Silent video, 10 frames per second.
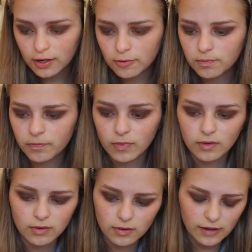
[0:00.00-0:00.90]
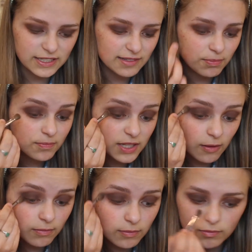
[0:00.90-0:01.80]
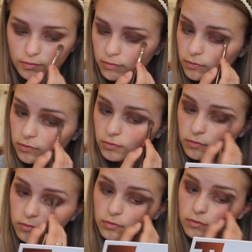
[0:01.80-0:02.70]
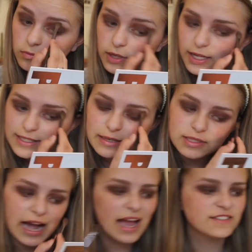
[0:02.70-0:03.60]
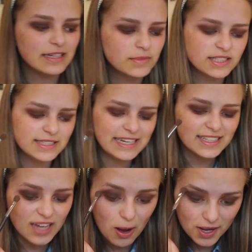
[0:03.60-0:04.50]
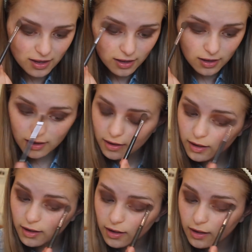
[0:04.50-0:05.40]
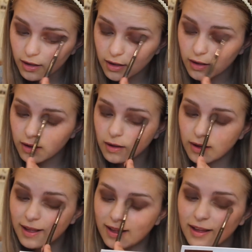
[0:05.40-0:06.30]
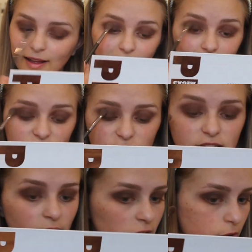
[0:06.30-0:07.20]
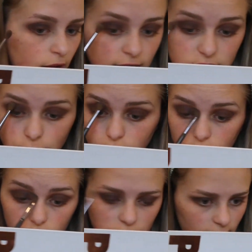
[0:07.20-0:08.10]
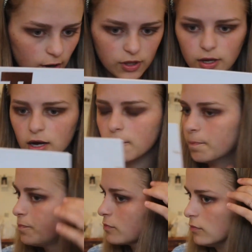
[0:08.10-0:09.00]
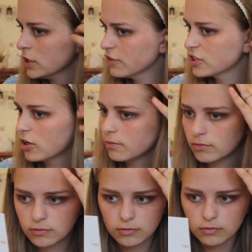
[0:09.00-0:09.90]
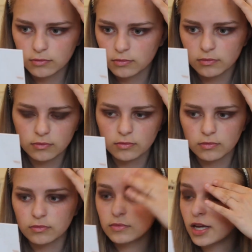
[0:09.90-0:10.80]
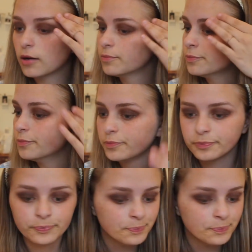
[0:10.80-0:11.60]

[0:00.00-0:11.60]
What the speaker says: she's just putting this stuff on her eyes. I'm really not very sure what she's doing now. Gotta check the hair. Oh.